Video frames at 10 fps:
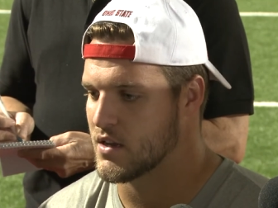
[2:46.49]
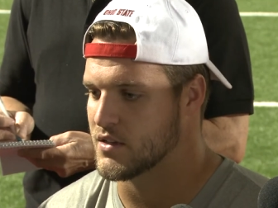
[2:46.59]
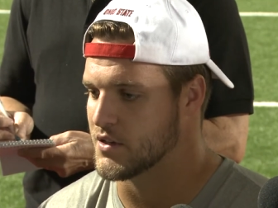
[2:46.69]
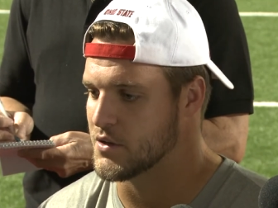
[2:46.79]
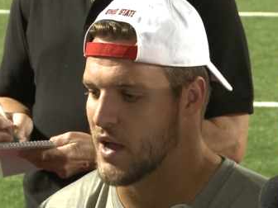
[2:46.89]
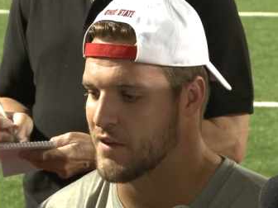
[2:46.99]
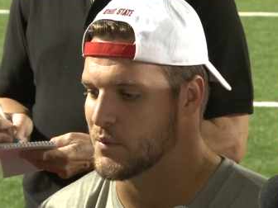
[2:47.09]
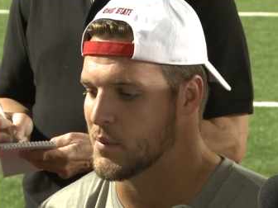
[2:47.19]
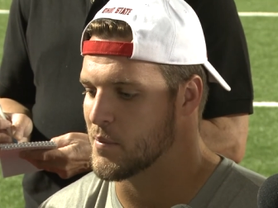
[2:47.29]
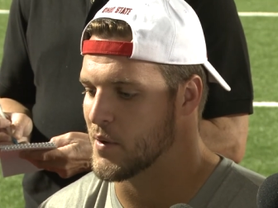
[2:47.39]
So you have
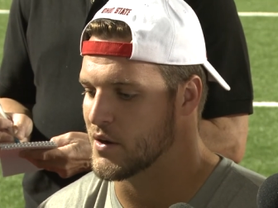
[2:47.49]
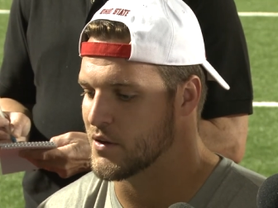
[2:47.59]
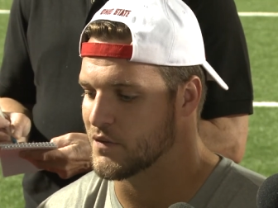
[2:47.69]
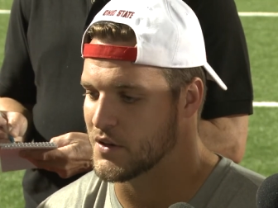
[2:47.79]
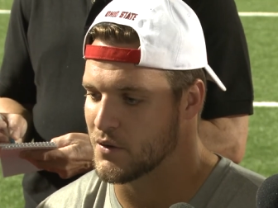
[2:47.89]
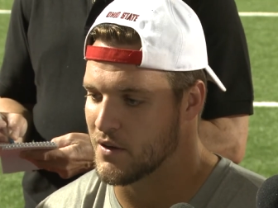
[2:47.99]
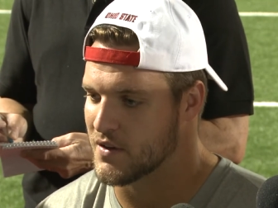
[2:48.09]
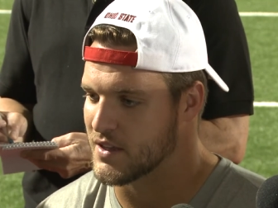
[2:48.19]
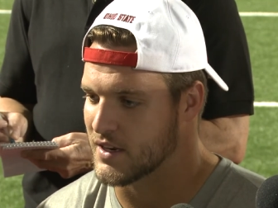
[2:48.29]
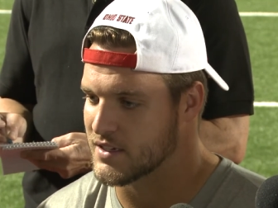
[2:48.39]
to be prepared, and you have to do
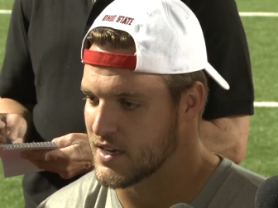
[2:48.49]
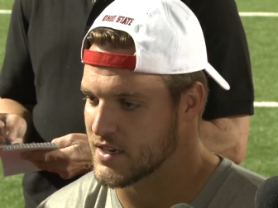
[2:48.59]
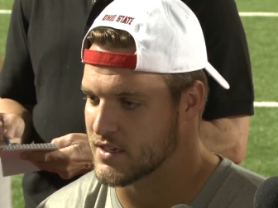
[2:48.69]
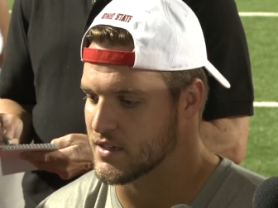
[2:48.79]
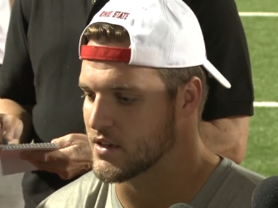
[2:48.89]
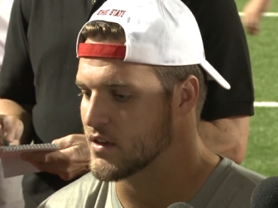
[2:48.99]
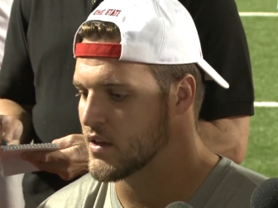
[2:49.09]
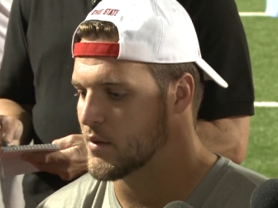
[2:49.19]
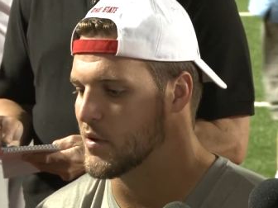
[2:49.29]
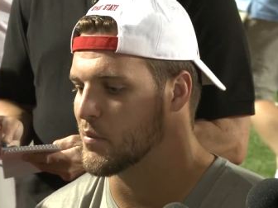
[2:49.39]
everything it takes, and
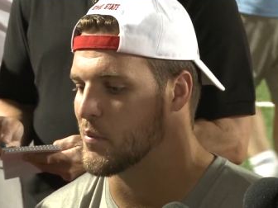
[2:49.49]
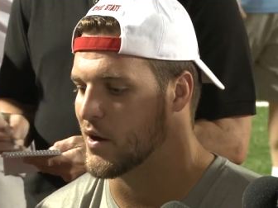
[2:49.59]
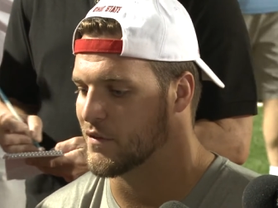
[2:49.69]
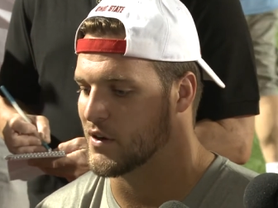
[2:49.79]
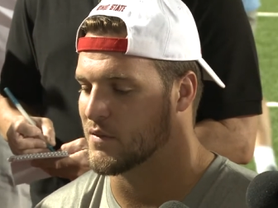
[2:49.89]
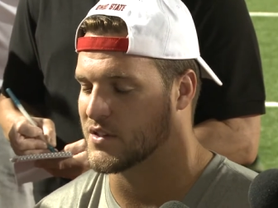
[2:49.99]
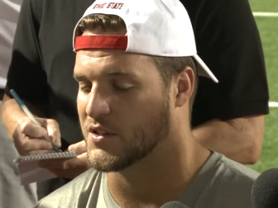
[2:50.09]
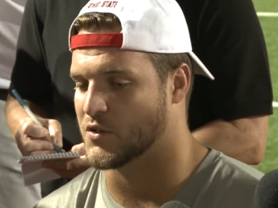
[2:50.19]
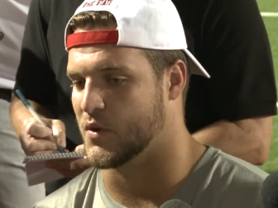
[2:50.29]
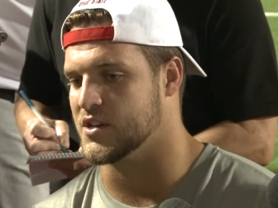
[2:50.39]
be prepared for every
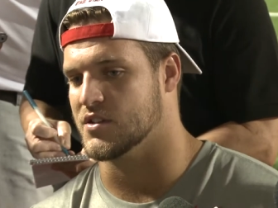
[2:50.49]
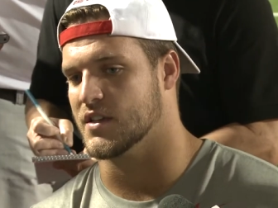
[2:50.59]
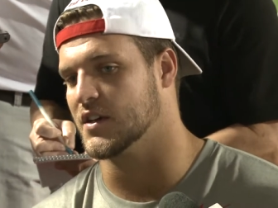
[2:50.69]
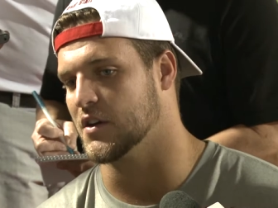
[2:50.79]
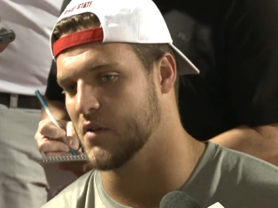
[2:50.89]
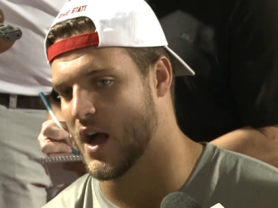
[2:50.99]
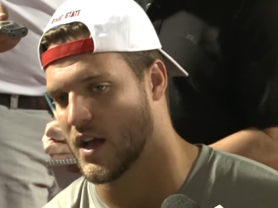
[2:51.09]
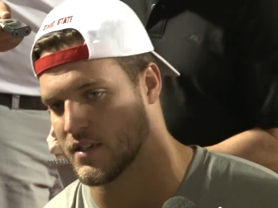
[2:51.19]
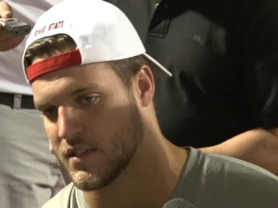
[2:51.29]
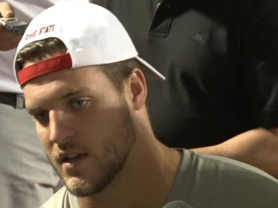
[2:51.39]
situation that could
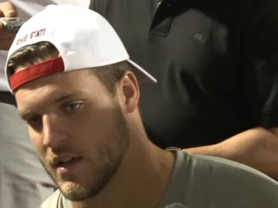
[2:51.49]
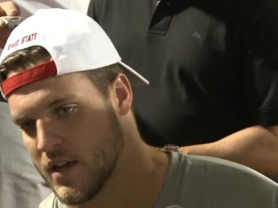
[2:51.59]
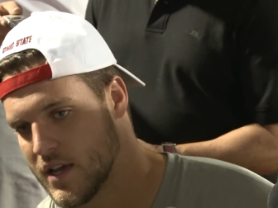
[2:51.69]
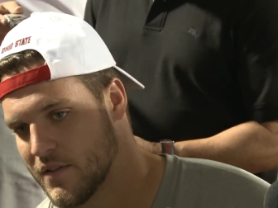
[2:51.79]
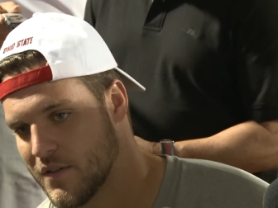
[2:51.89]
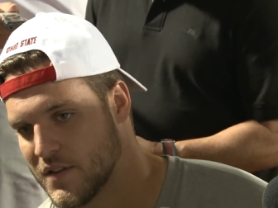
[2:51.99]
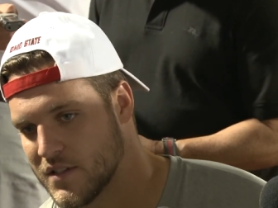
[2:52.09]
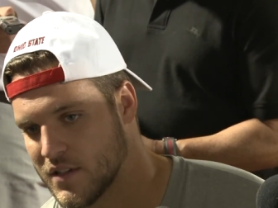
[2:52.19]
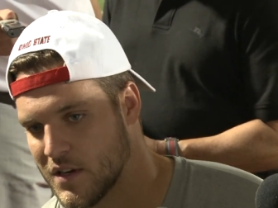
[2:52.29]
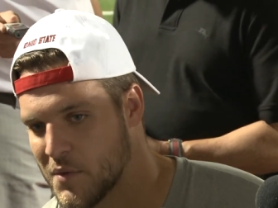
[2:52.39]
arise, even if
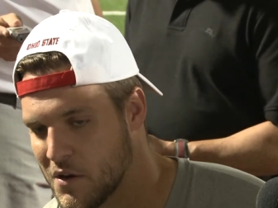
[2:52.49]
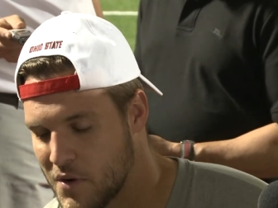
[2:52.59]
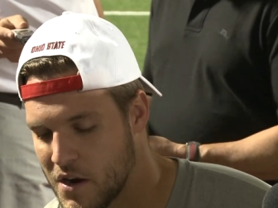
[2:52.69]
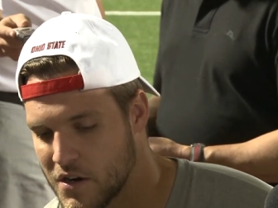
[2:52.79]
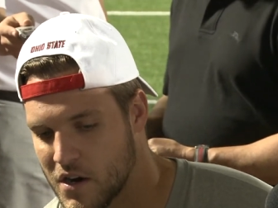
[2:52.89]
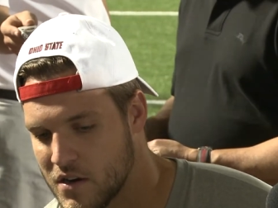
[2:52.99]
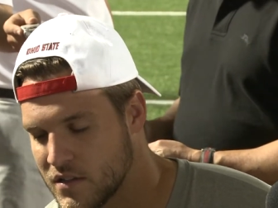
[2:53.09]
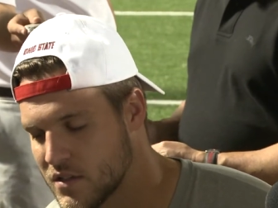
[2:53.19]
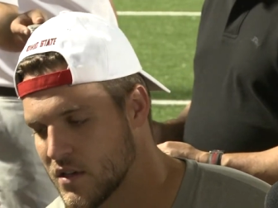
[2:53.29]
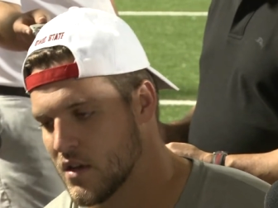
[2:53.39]
it's going to be a rare
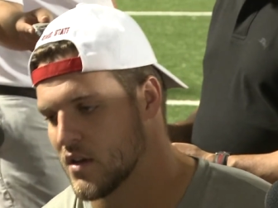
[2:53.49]
occurrence.